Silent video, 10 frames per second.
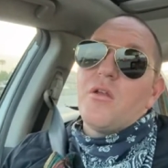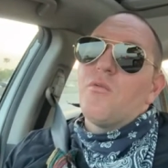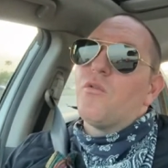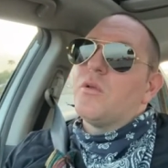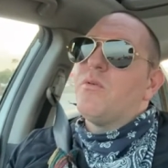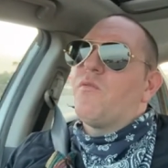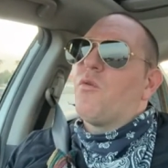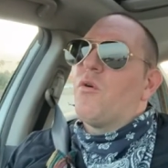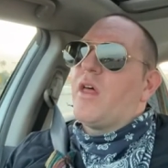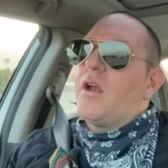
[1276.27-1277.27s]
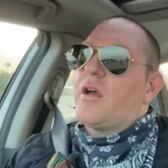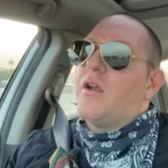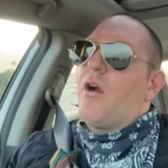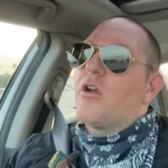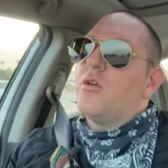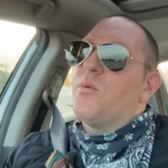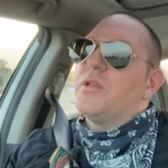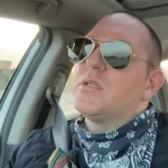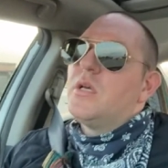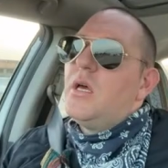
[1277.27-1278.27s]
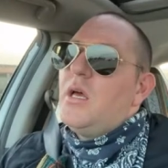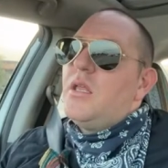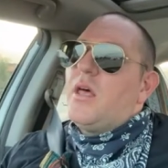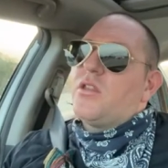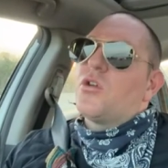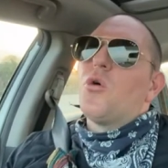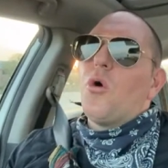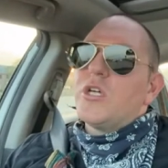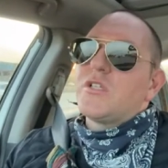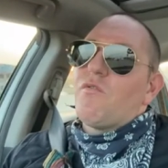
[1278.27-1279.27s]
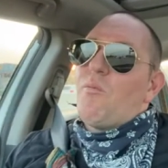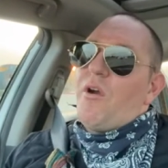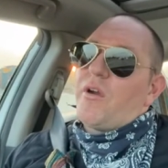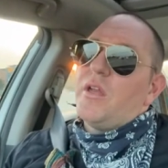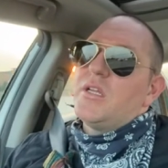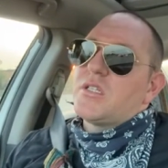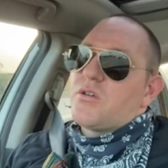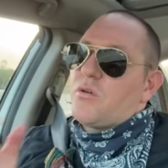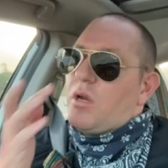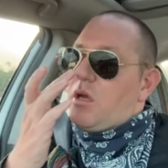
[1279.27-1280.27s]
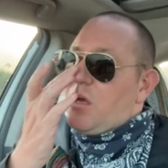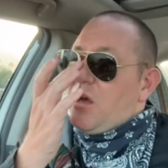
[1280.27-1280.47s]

really put forward that kind of argument that the course of American history